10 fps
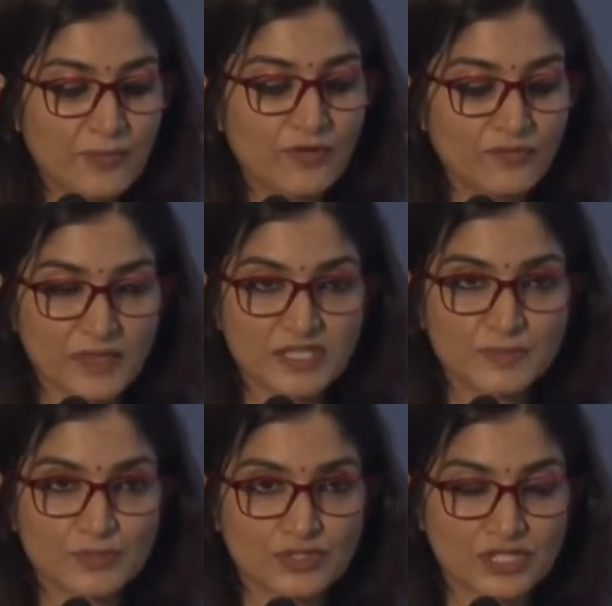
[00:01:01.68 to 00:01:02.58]
aim of MIGS
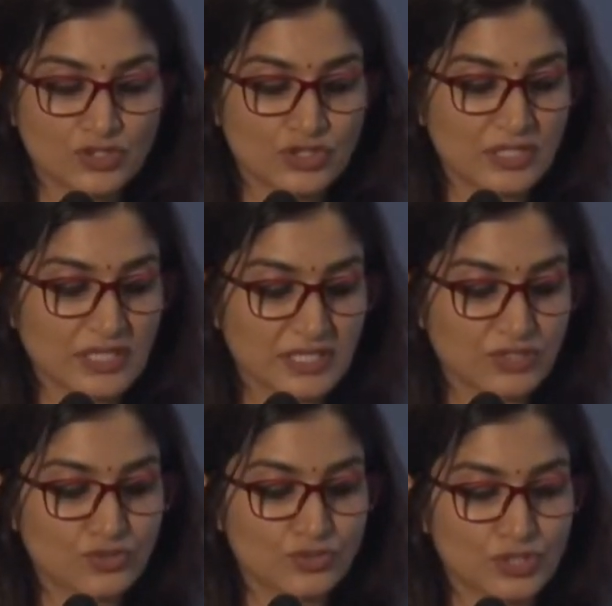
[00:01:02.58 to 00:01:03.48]
procedure is
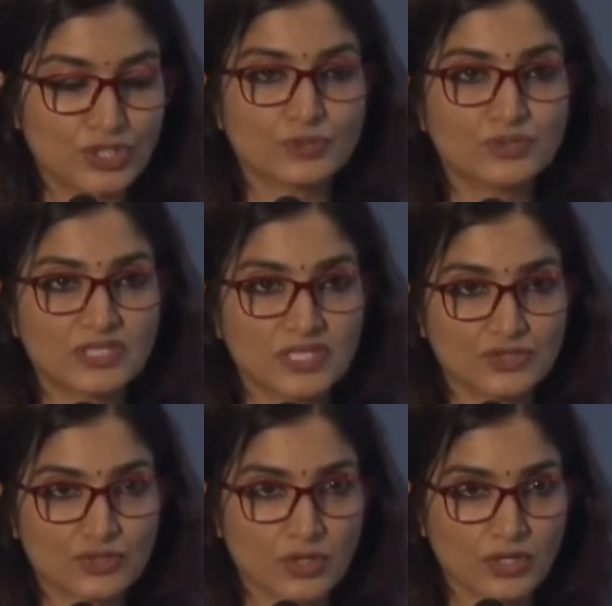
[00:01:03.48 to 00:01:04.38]
to reduce the
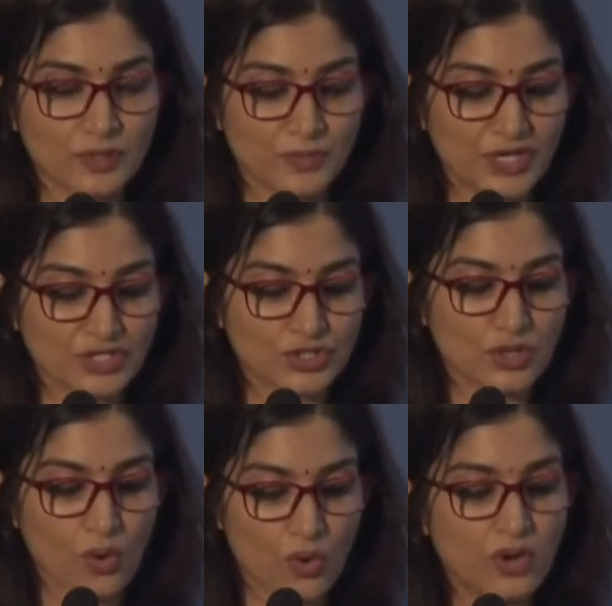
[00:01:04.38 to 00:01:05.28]
intraocular pressure
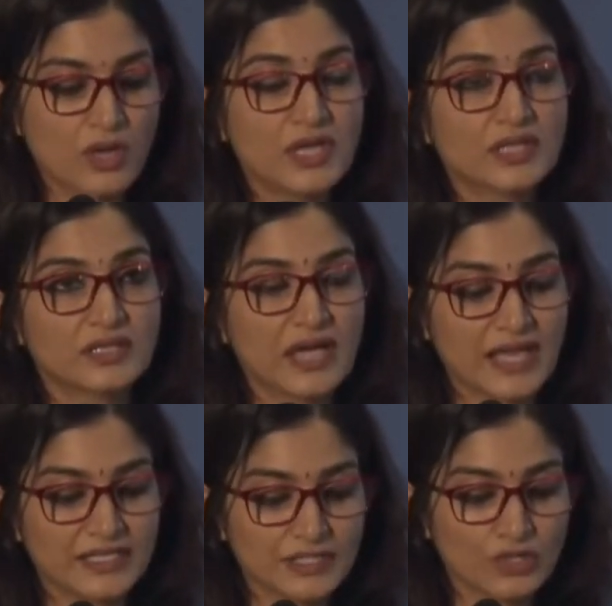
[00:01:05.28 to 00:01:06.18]
or the
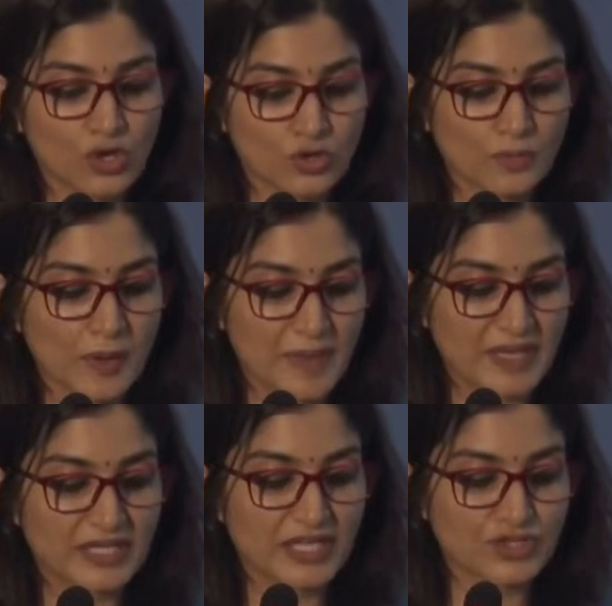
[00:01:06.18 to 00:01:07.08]
anti-glaucoma
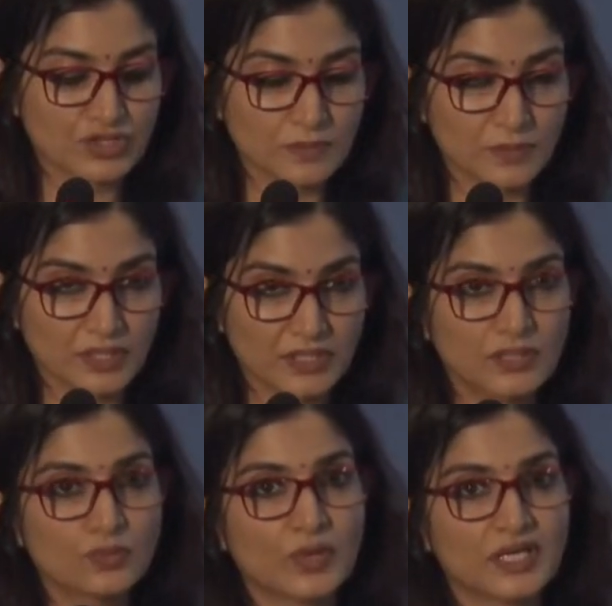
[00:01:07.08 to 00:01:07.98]
medication
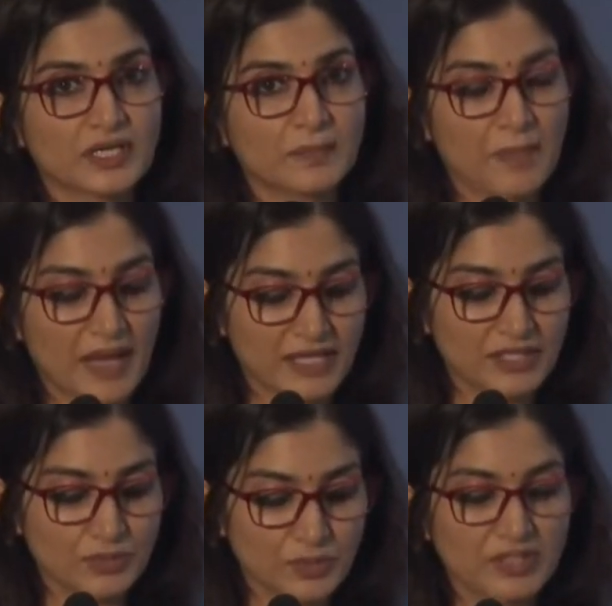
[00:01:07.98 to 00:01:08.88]
burden when
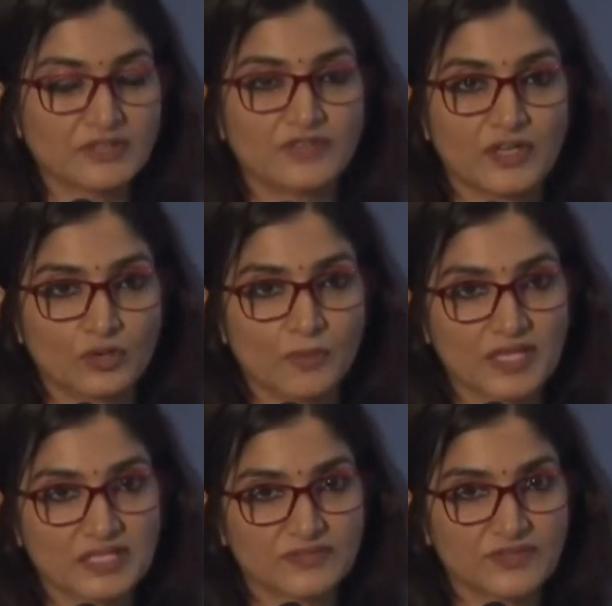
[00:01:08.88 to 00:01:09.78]
combined with
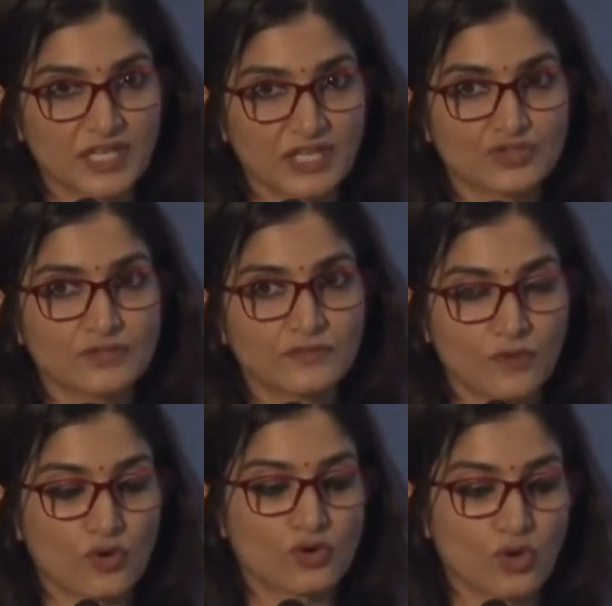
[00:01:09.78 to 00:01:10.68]
phacoemulsification
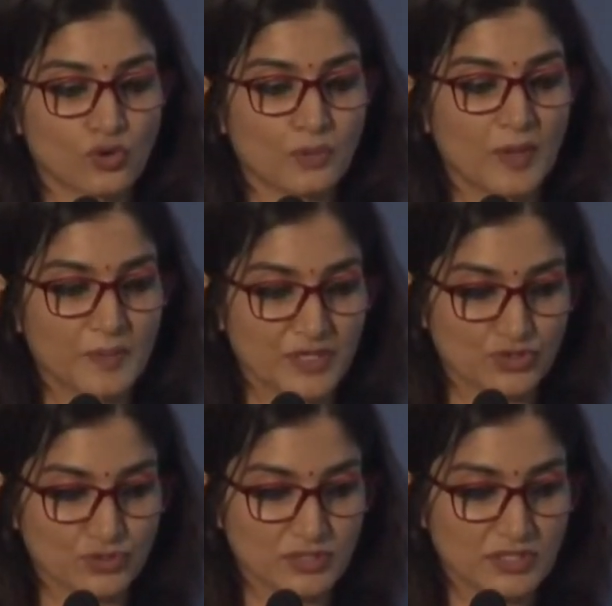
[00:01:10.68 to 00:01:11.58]
for glaucoma
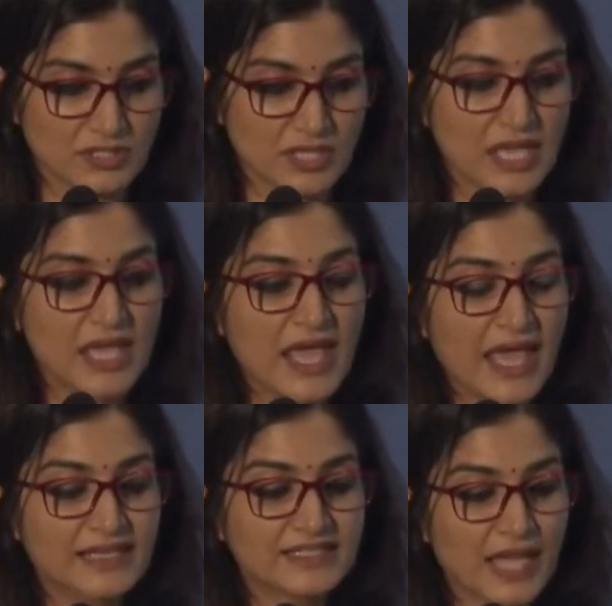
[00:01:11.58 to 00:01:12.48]
patients.
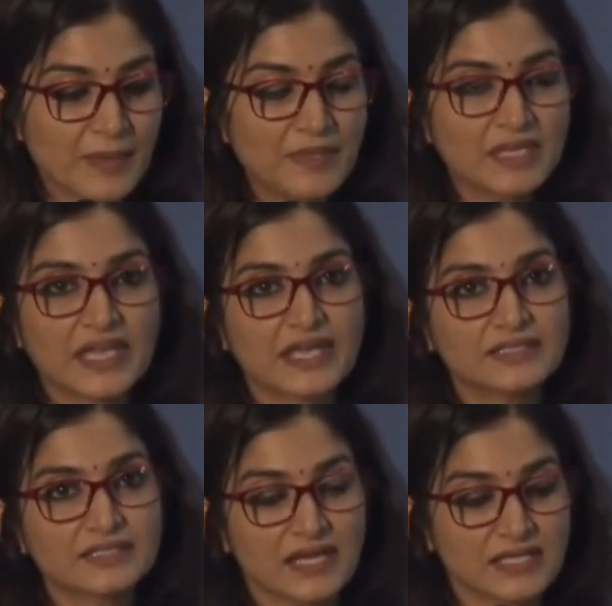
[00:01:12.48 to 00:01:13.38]
And time and again,
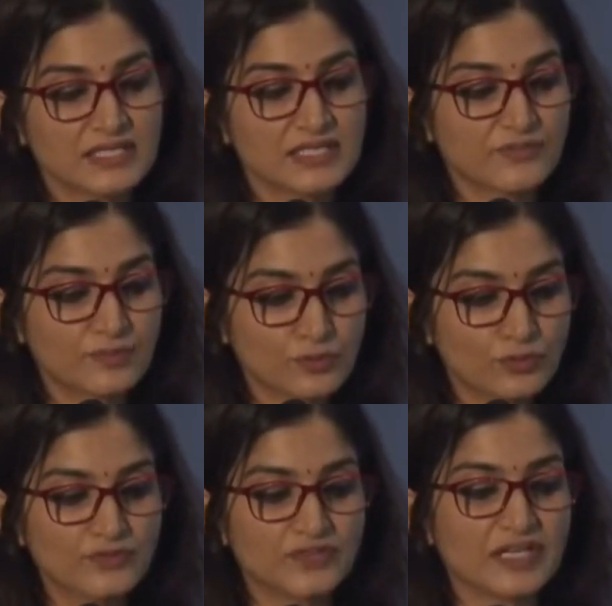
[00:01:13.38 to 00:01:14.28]
studies have
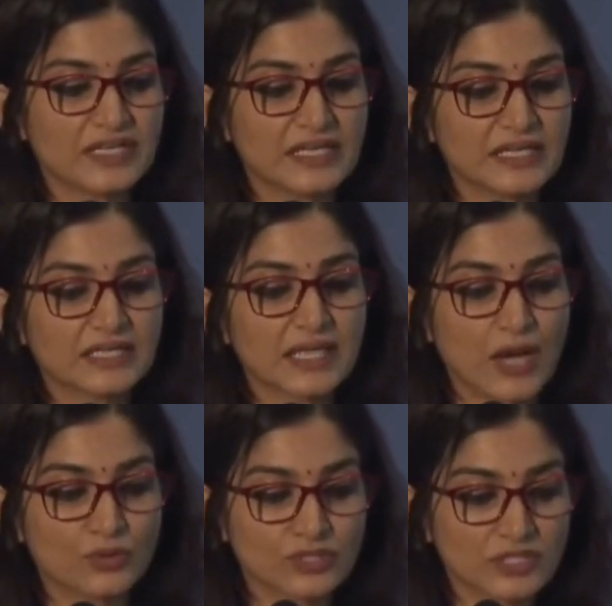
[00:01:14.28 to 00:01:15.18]
proved that clinical
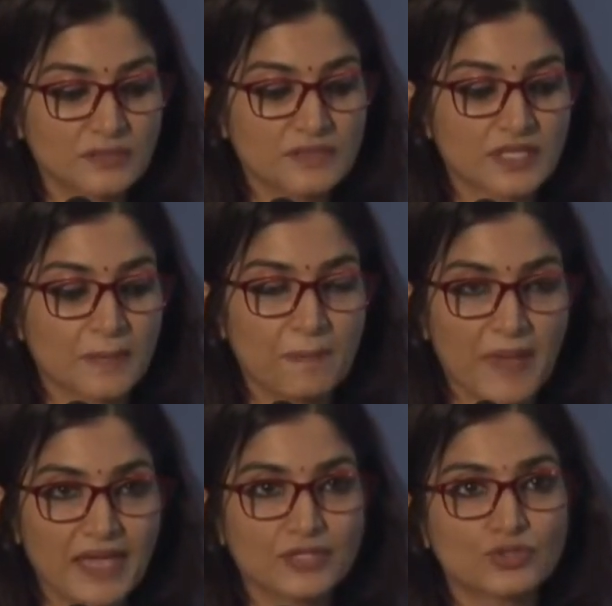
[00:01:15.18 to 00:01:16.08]
outcomes
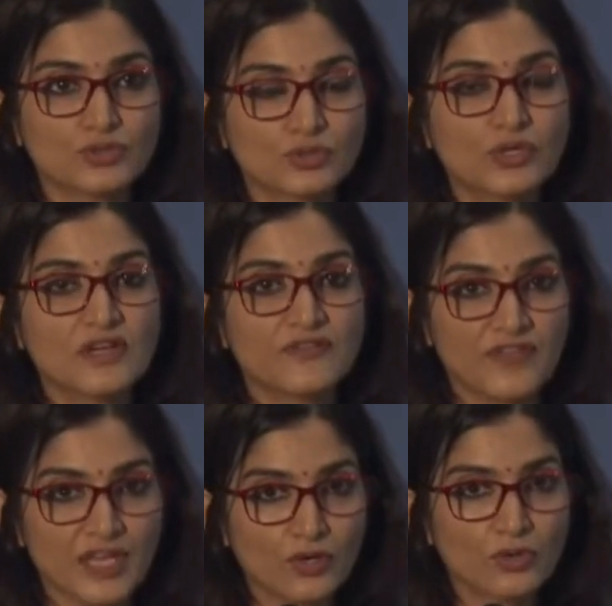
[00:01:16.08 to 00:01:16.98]
compared to
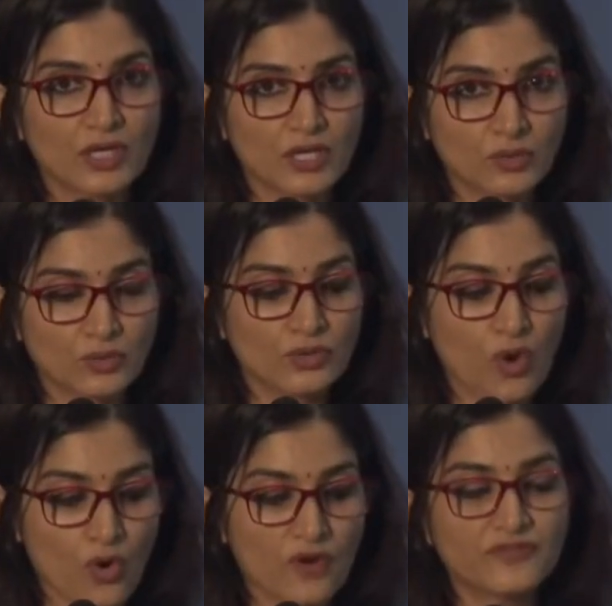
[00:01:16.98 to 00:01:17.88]
phaco alone
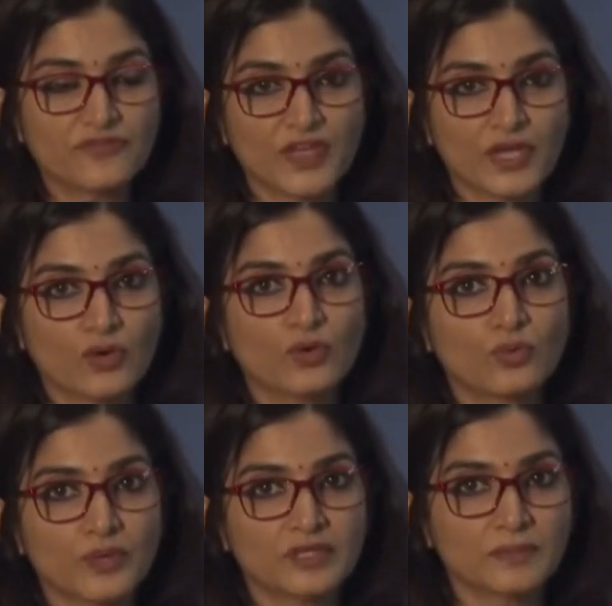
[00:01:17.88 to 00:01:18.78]
or phaco
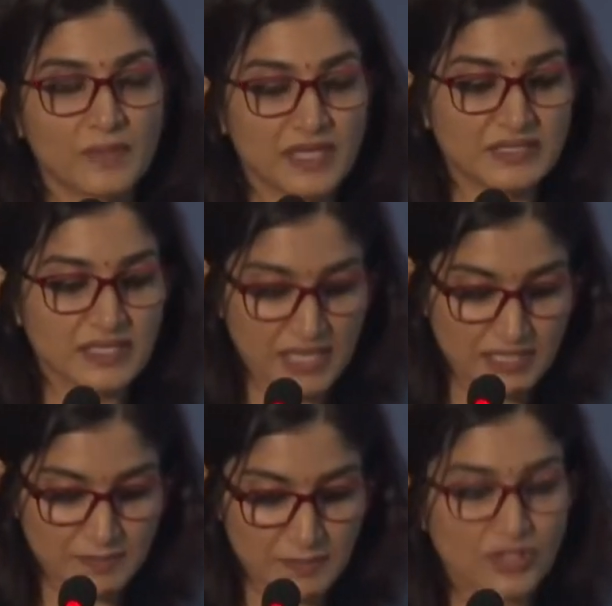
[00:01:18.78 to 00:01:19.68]
with MIGS
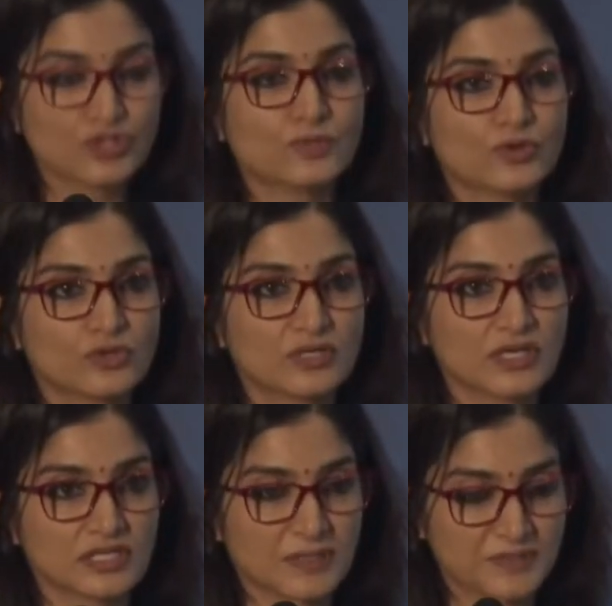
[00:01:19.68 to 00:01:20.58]
is much more
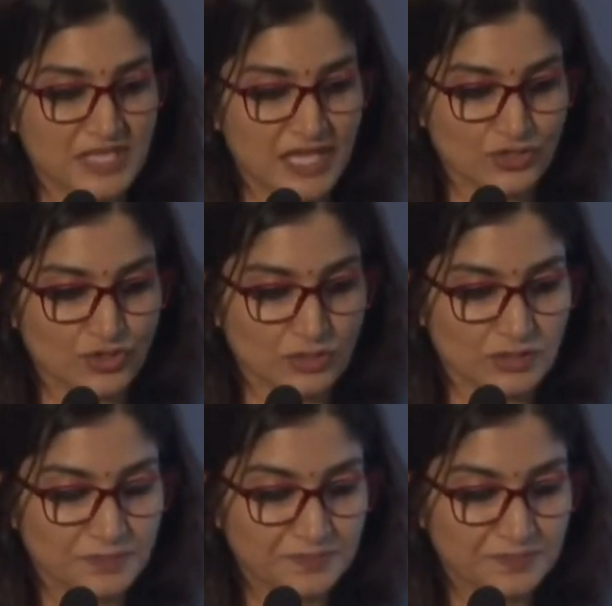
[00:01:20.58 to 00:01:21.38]
substantial.